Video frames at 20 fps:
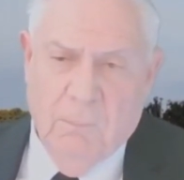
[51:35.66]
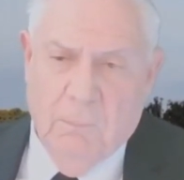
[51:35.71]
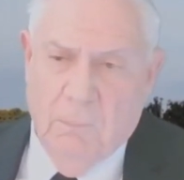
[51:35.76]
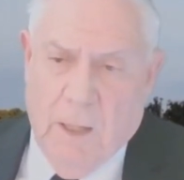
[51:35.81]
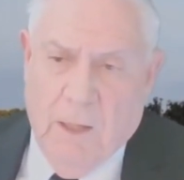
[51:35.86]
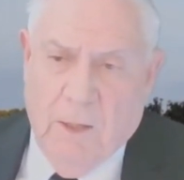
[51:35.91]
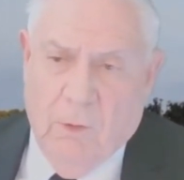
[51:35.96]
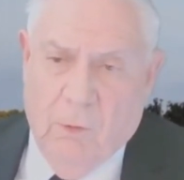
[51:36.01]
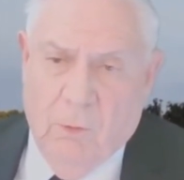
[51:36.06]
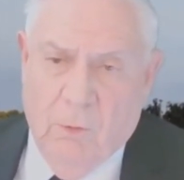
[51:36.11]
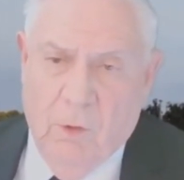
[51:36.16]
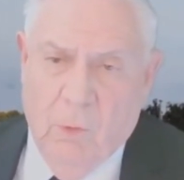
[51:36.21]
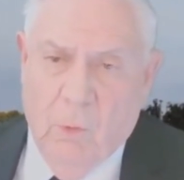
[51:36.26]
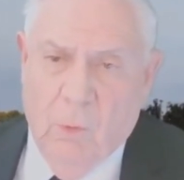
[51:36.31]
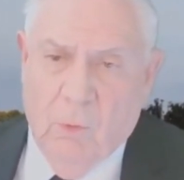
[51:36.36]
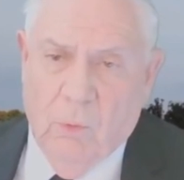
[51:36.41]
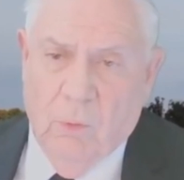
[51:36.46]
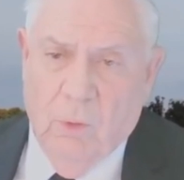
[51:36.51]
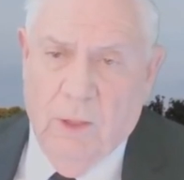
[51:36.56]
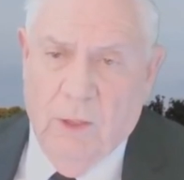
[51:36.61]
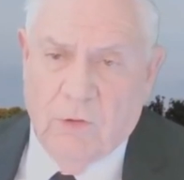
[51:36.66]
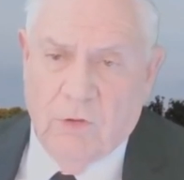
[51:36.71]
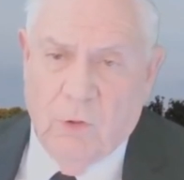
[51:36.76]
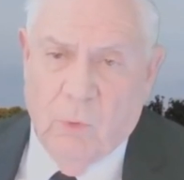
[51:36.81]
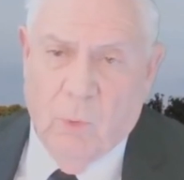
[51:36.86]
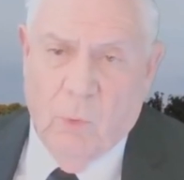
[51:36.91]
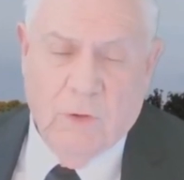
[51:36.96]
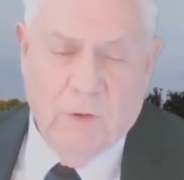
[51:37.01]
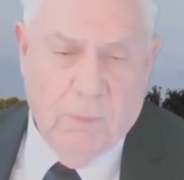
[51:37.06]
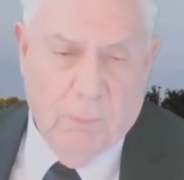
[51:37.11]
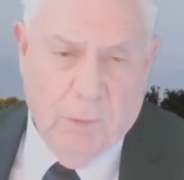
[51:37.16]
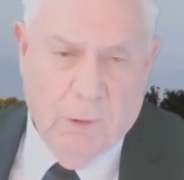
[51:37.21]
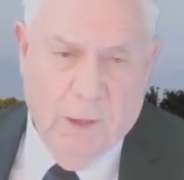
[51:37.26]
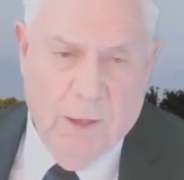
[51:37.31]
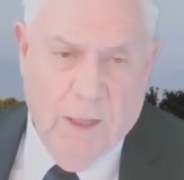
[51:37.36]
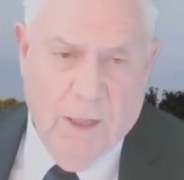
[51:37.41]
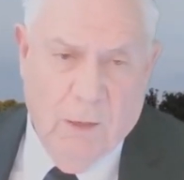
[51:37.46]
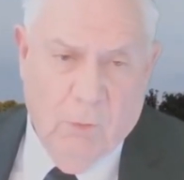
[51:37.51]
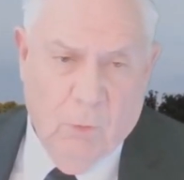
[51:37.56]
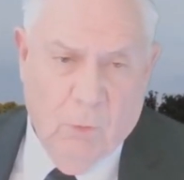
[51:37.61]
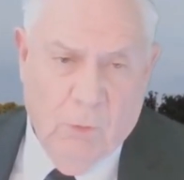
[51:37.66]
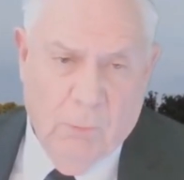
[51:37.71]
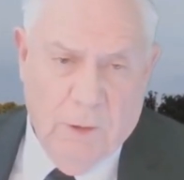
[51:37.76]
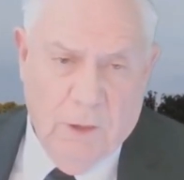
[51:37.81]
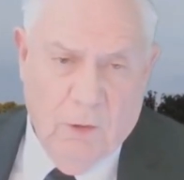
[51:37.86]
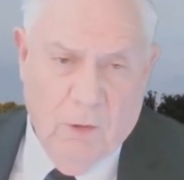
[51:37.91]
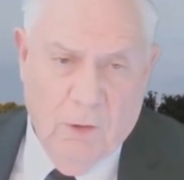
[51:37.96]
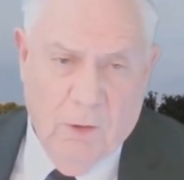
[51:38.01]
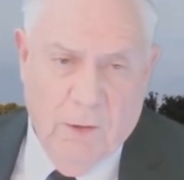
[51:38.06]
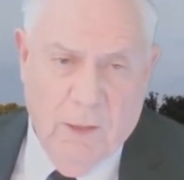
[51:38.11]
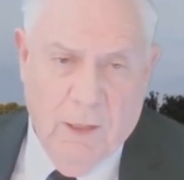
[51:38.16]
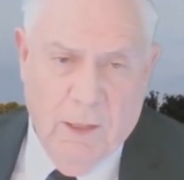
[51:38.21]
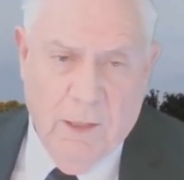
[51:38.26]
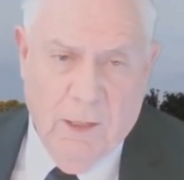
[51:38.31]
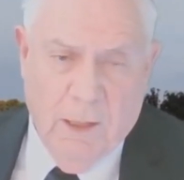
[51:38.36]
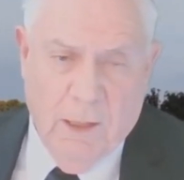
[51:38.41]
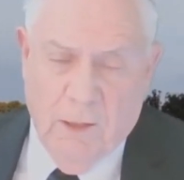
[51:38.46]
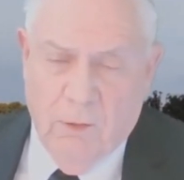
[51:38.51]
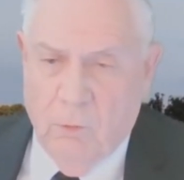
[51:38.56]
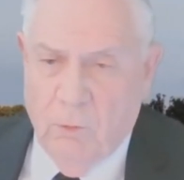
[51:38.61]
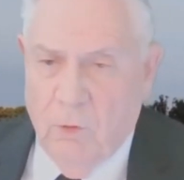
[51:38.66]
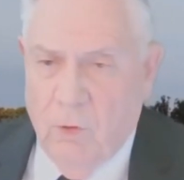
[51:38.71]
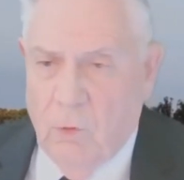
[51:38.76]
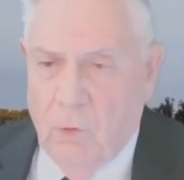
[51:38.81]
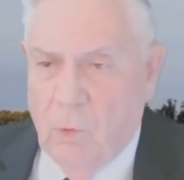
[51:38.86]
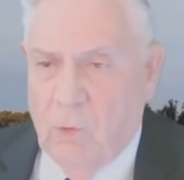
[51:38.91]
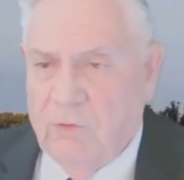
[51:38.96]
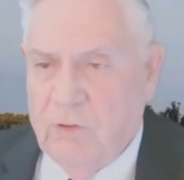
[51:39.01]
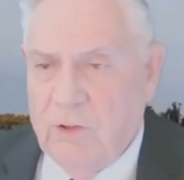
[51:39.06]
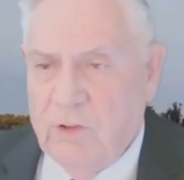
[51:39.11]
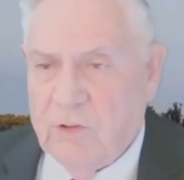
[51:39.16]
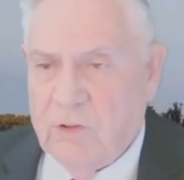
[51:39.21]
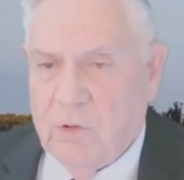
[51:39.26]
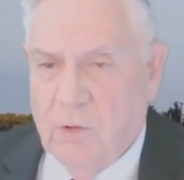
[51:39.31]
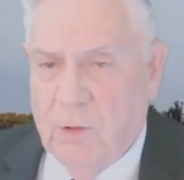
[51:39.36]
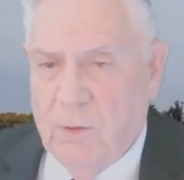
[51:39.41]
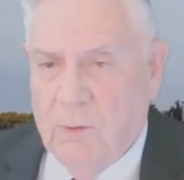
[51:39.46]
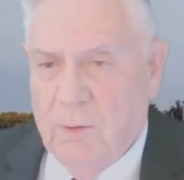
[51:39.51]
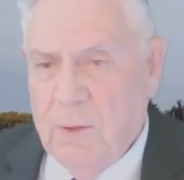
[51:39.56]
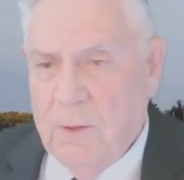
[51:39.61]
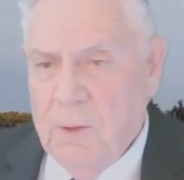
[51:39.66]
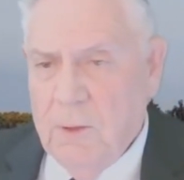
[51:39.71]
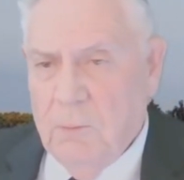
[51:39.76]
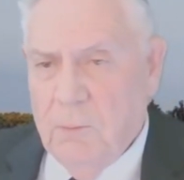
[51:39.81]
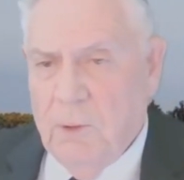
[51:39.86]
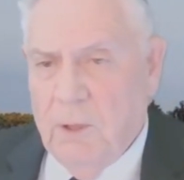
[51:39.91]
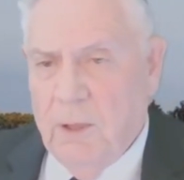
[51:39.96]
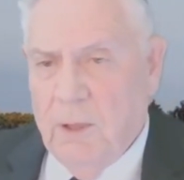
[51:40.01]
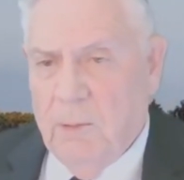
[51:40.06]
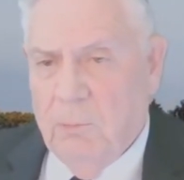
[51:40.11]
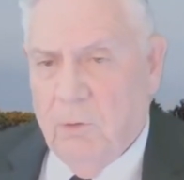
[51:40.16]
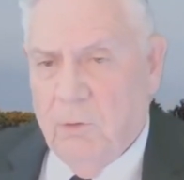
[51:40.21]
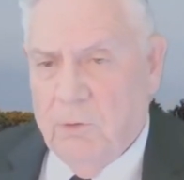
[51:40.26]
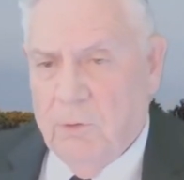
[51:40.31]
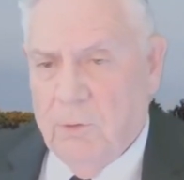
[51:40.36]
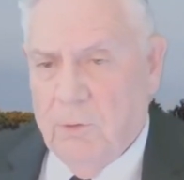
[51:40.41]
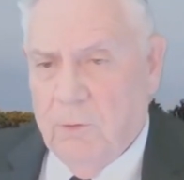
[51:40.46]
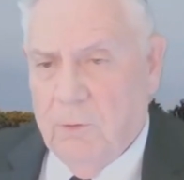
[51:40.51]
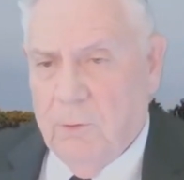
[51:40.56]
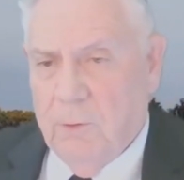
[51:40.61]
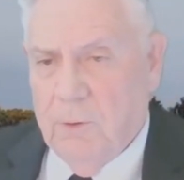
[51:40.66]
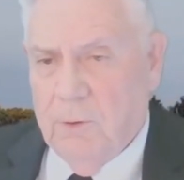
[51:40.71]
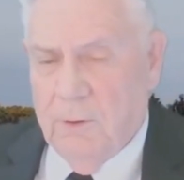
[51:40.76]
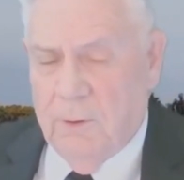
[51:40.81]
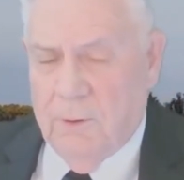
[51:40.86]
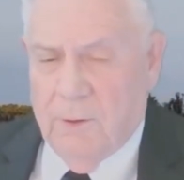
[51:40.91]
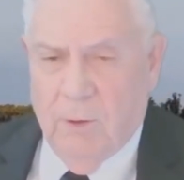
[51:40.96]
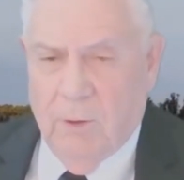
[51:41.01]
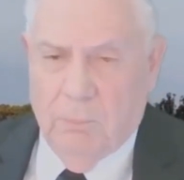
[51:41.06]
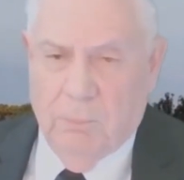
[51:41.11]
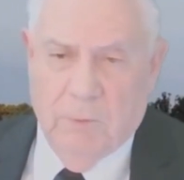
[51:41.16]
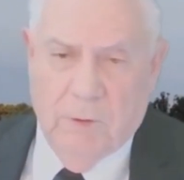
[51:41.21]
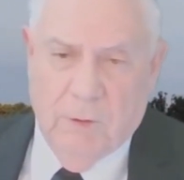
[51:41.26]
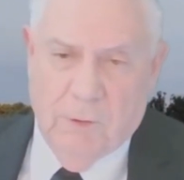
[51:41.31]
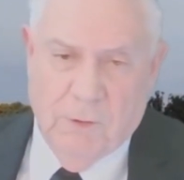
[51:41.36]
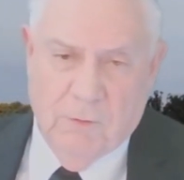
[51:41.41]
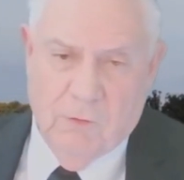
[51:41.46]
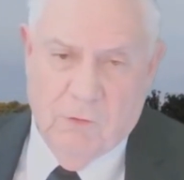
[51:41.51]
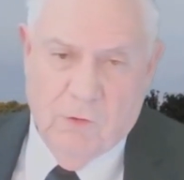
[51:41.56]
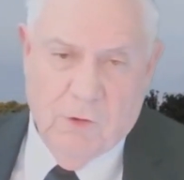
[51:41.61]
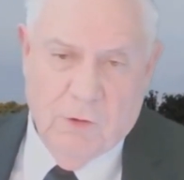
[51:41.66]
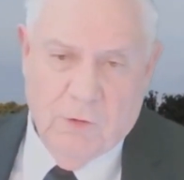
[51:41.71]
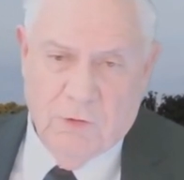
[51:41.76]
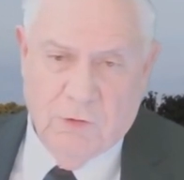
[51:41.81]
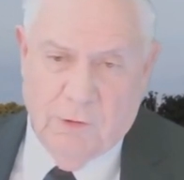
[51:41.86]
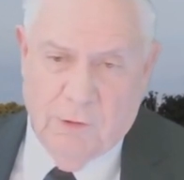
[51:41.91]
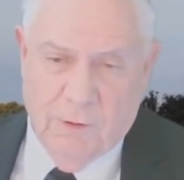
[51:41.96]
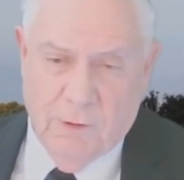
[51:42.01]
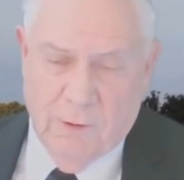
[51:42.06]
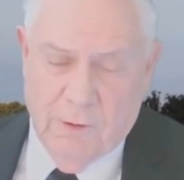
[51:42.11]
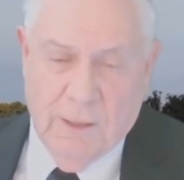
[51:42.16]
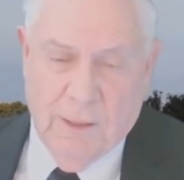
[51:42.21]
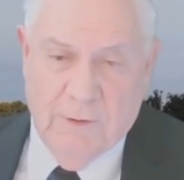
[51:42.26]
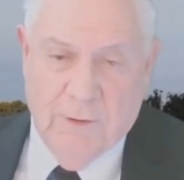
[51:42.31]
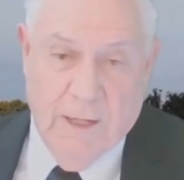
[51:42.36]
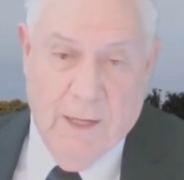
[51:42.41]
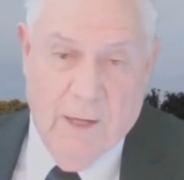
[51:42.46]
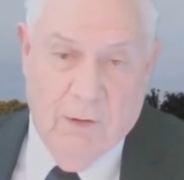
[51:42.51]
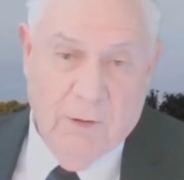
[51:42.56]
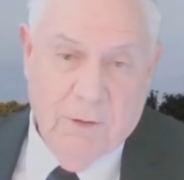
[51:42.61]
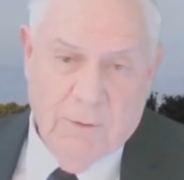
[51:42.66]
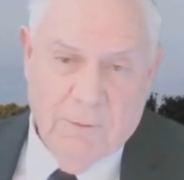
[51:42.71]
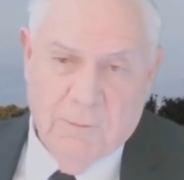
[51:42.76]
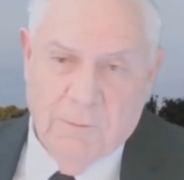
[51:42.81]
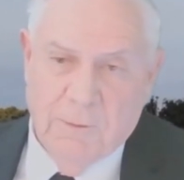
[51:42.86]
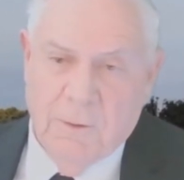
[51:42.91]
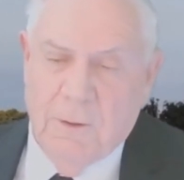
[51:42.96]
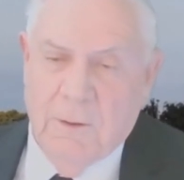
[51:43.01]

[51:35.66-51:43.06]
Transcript: I don't know as to what the playout will be on that. I don't know if he's going to be able to uh, help deliver us. Uh, I doubt it.